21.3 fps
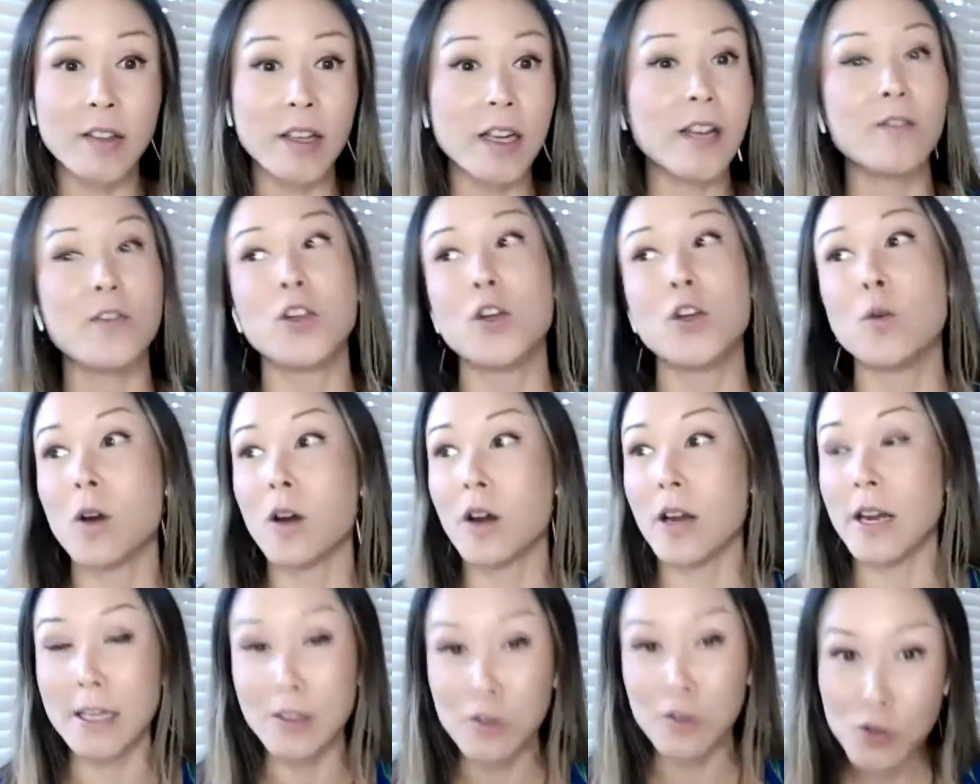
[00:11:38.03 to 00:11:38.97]
And if you are
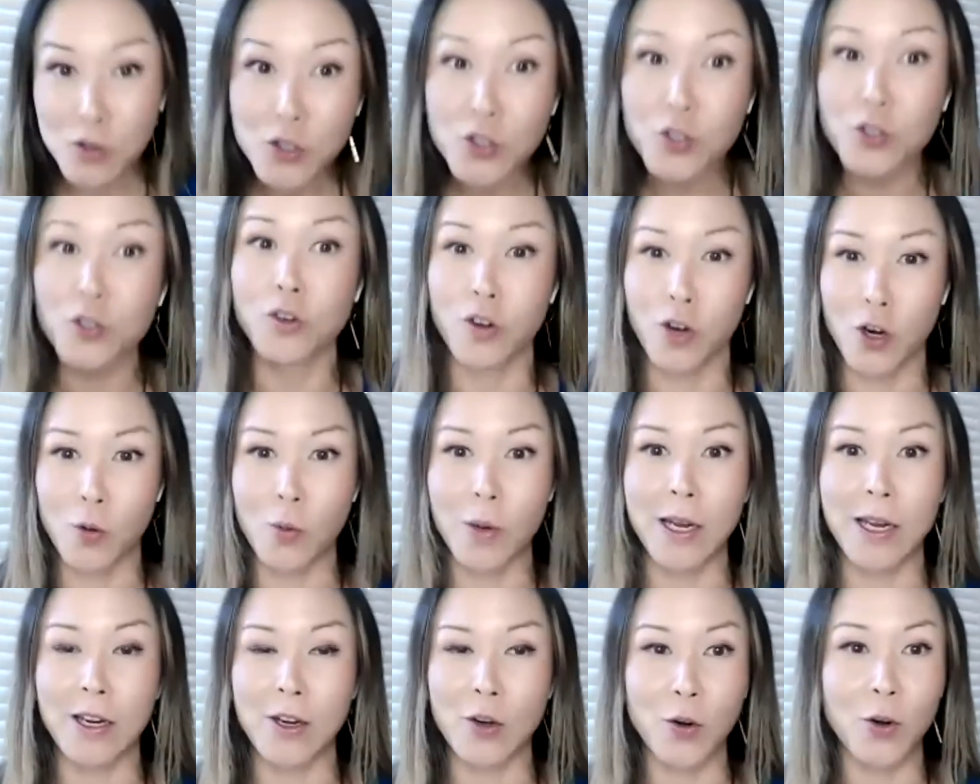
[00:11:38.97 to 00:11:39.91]
into
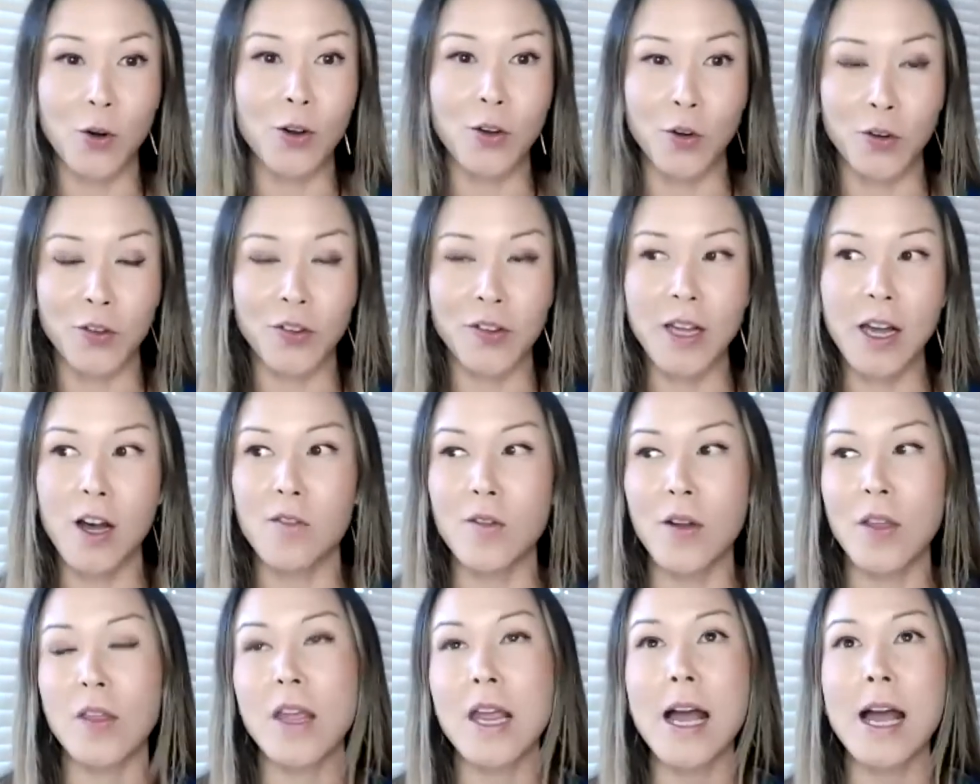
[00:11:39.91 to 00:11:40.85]
growing your, yourself,
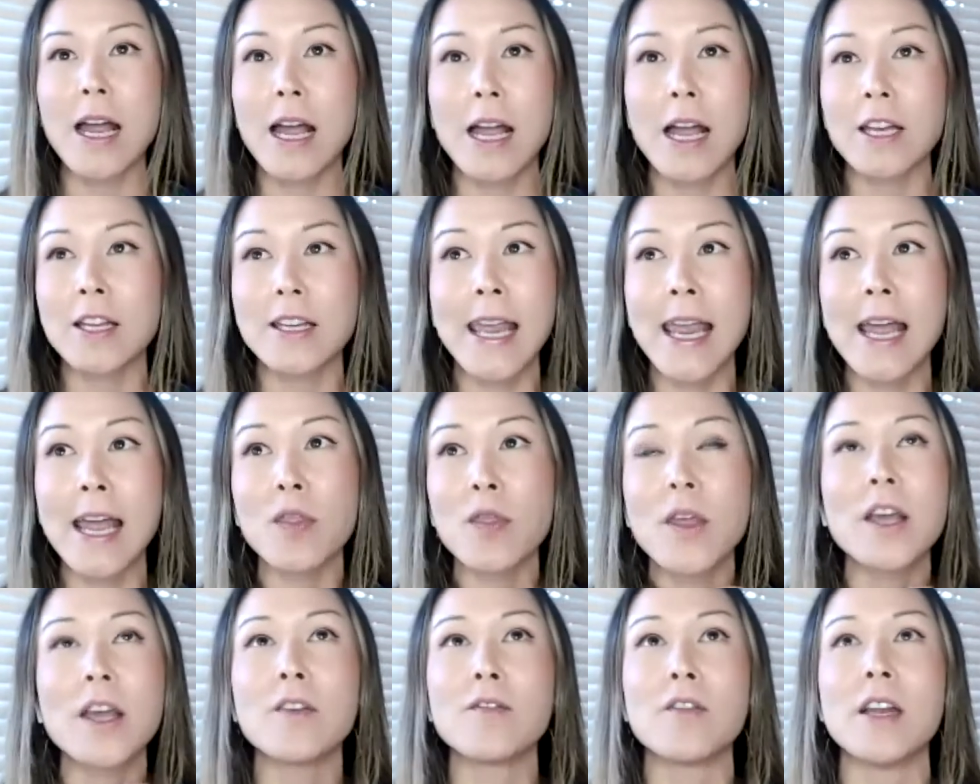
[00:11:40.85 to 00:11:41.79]
I think I, I can't
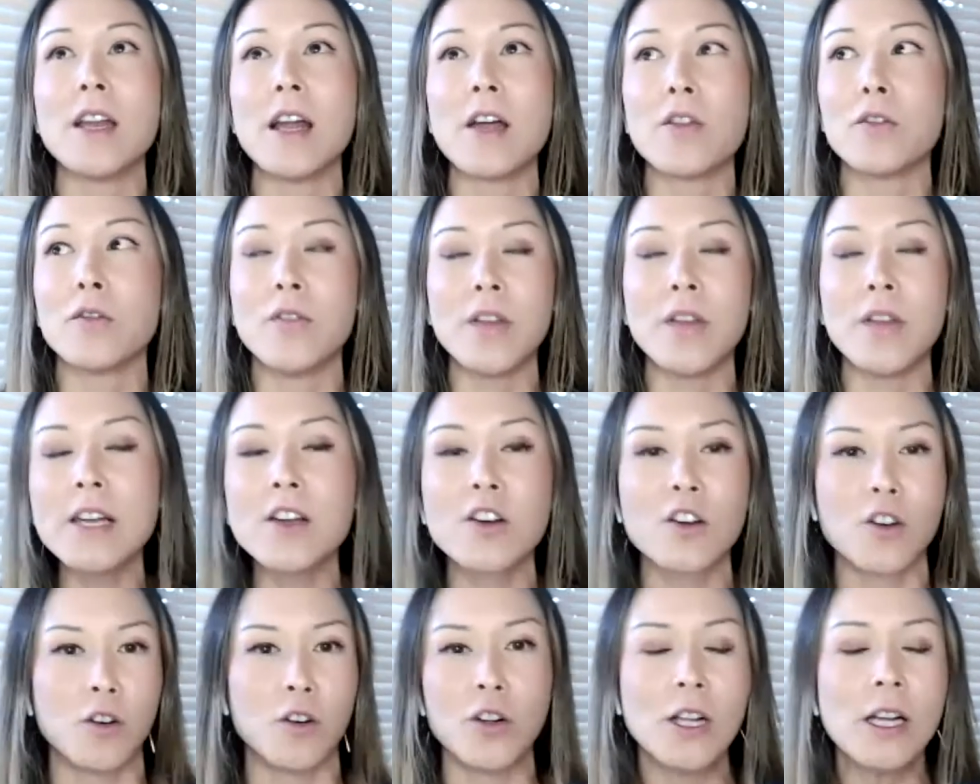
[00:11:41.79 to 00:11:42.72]
think of another
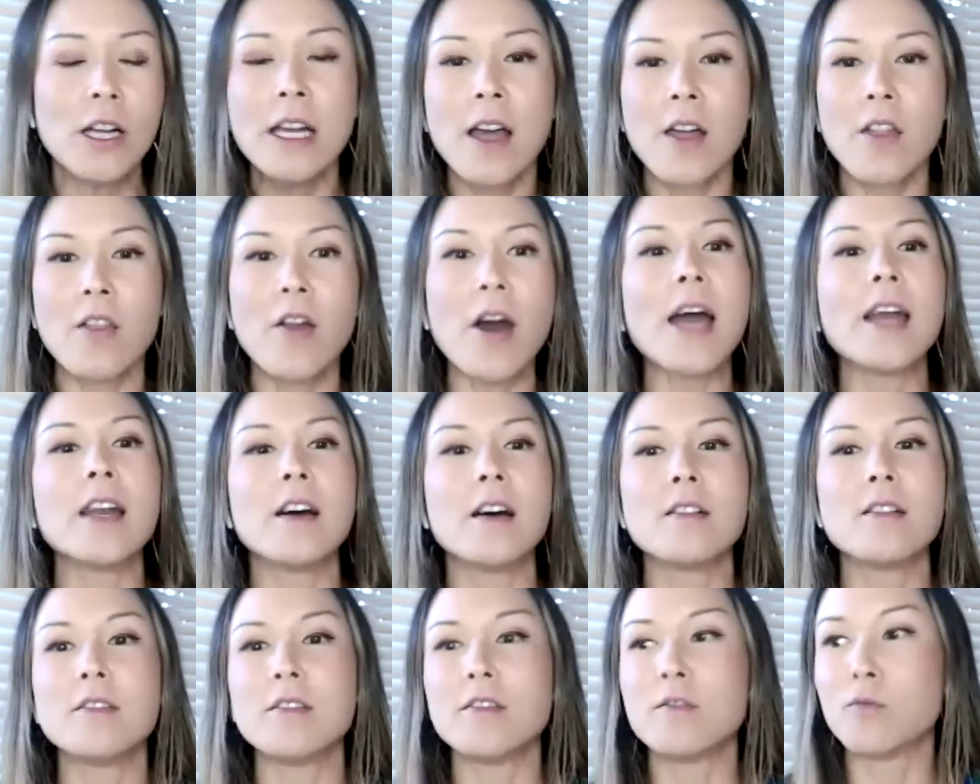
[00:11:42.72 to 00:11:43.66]
vehicle that
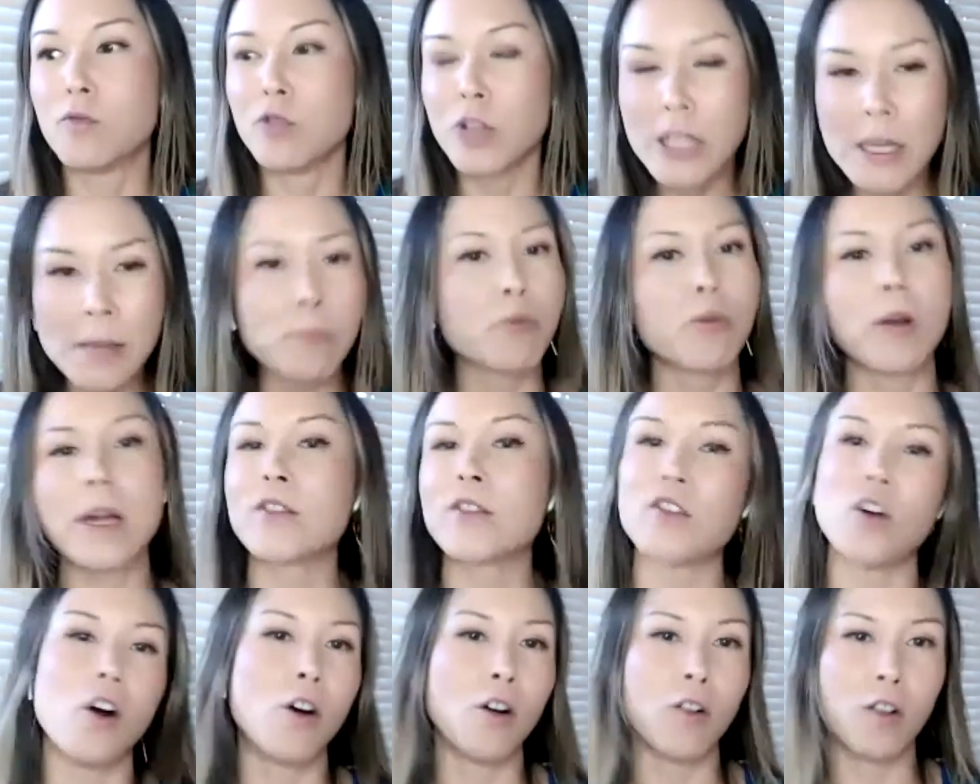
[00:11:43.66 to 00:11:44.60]
really brings
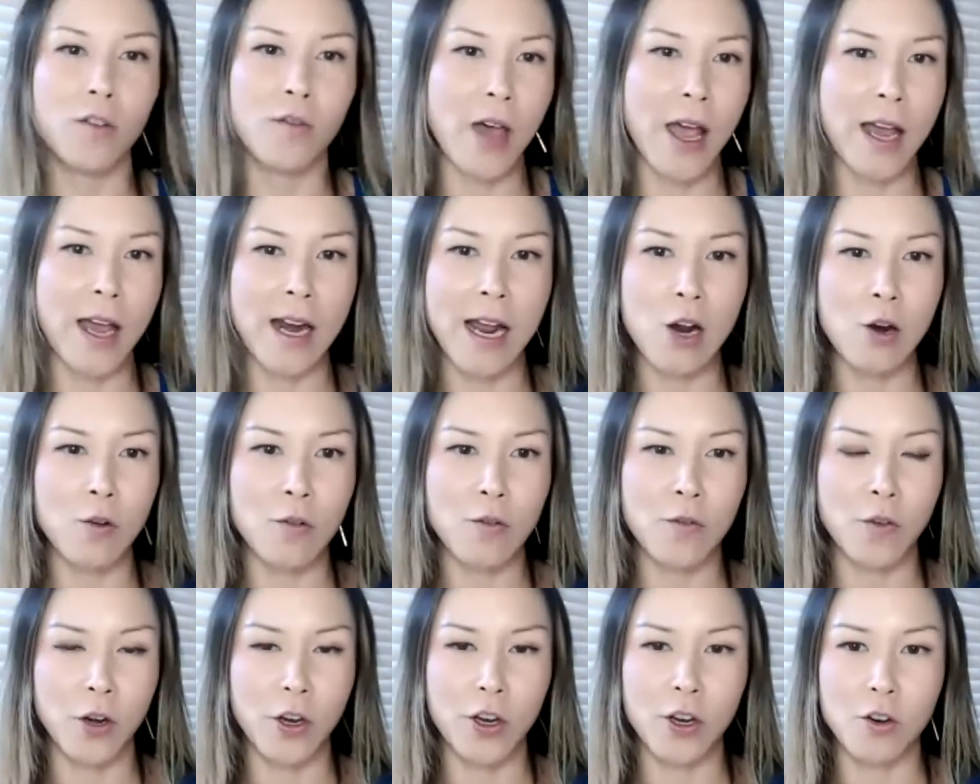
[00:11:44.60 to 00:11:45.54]
all of that out
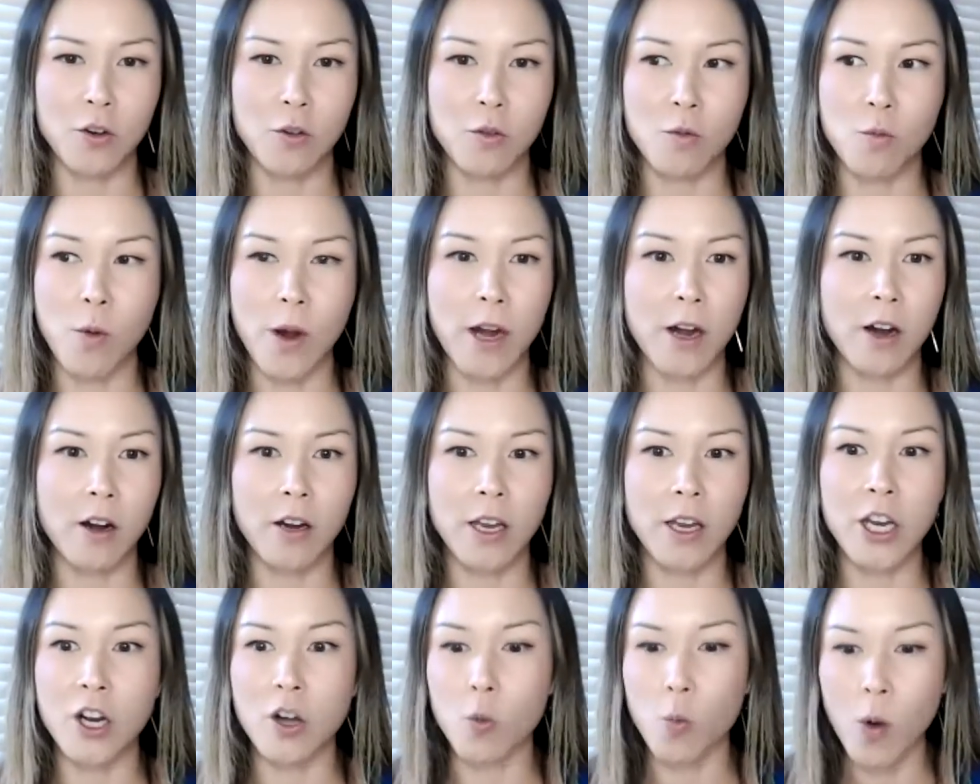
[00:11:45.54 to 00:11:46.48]
for you where
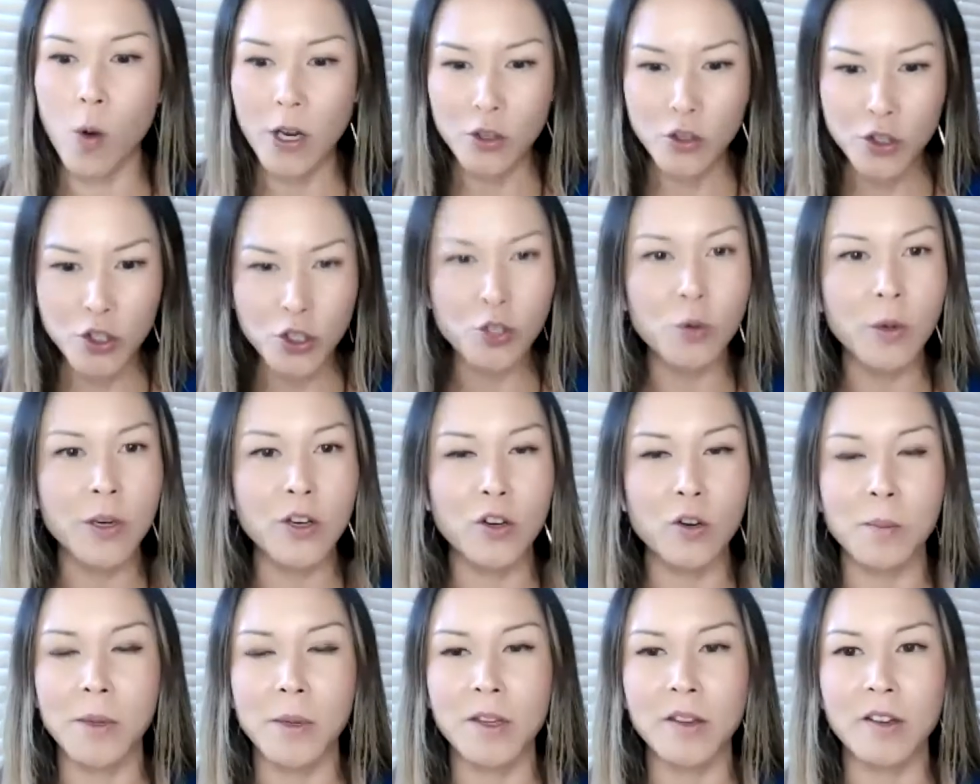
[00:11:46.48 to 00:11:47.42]
you know what you do in
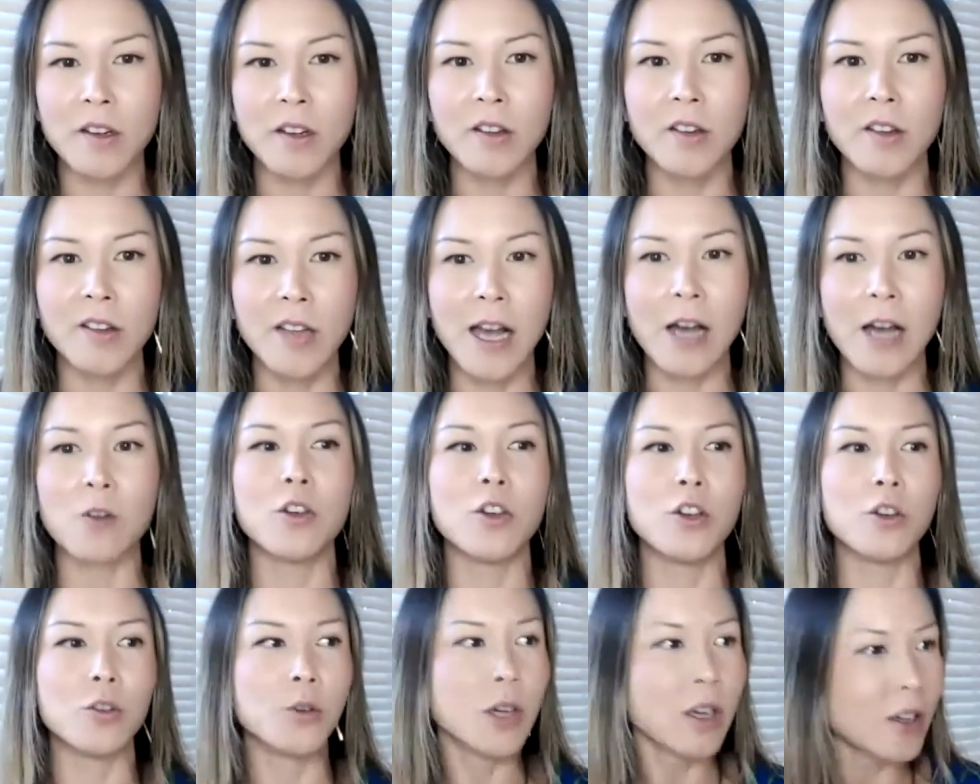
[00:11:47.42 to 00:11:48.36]
your business is how
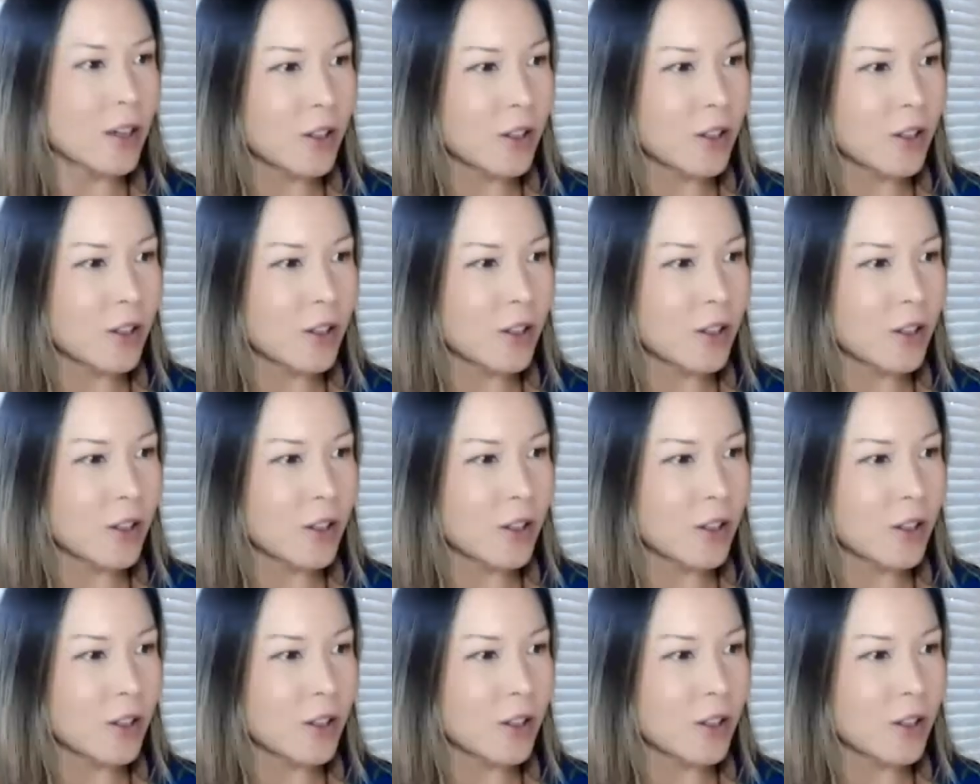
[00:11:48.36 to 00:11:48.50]
you